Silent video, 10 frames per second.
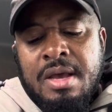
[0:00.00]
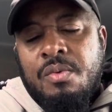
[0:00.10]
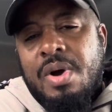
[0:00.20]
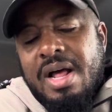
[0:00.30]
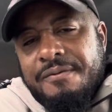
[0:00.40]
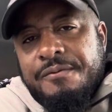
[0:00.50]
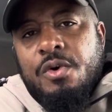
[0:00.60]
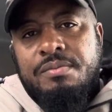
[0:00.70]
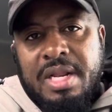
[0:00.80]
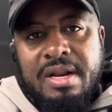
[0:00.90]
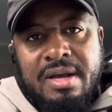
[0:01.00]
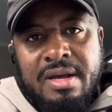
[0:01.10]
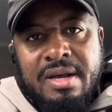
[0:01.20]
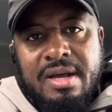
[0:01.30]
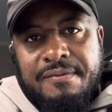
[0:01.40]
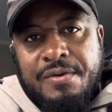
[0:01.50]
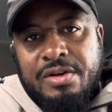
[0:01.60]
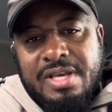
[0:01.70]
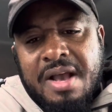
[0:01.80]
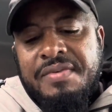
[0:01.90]
Well, 4th minute of
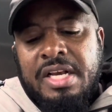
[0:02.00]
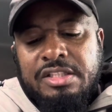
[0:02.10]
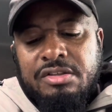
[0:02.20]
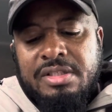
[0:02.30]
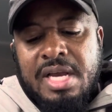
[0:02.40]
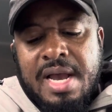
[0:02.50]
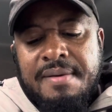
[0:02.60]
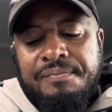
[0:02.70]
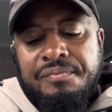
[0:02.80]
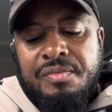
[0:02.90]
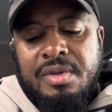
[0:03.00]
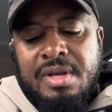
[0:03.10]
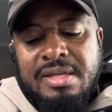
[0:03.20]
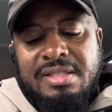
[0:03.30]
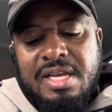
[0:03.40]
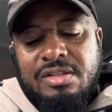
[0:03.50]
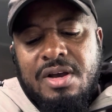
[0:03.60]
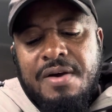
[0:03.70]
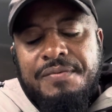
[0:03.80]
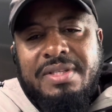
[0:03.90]
first half extra time. Got sent
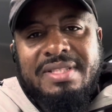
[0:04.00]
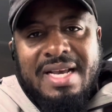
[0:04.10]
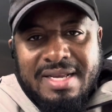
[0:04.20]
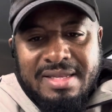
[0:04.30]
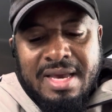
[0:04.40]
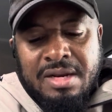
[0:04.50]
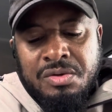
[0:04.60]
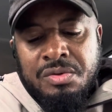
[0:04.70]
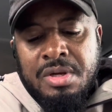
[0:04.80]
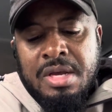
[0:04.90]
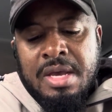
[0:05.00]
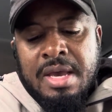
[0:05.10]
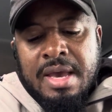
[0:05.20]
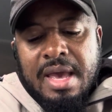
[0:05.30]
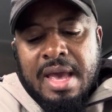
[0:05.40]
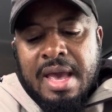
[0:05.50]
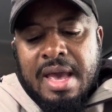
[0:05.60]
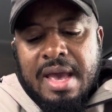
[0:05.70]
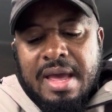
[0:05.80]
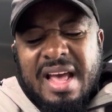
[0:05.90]
off for 2nd yellow.
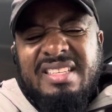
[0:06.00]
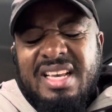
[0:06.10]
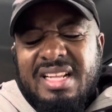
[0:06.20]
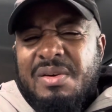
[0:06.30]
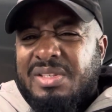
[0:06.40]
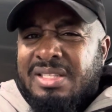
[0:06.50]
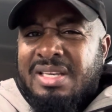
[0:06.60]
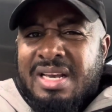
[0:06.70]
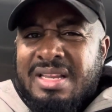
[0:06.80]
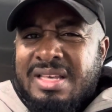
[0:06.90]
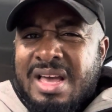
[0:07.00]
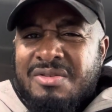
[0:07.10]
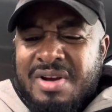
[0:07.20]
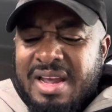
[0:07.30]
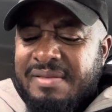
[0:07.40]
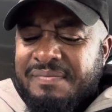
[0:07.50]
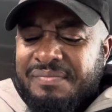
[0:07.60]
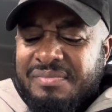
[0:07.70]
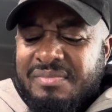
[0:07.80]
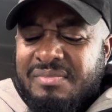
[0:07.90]
I think that was a 2nd yellow, right?
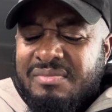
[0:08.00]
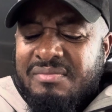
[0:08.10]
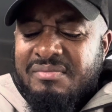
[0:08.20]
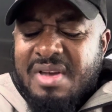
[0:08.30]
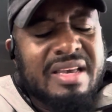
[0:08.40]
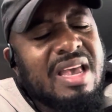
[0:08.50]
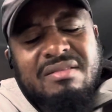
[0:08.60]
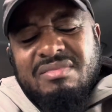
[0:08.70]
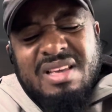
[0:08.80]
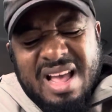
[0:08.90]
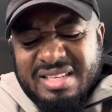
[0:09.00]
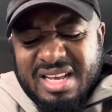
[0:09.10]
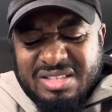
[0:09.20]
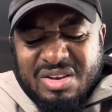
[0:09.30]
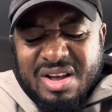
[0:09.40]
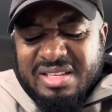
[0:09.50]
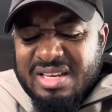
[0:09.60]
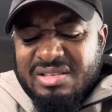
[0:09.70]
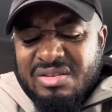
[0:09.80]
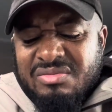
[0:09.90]
I think so,
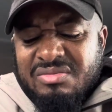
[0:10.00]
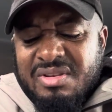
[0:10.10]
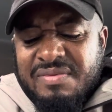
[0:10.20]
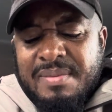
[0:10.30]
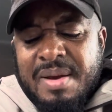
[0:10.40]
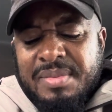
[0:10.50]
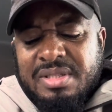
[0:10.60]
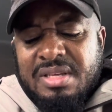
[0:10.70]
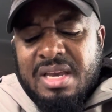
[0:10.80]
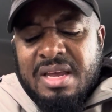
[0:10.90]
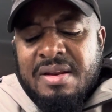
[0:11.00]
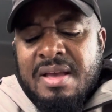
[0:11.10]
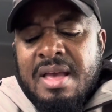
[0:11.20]
if I'm not mistaken.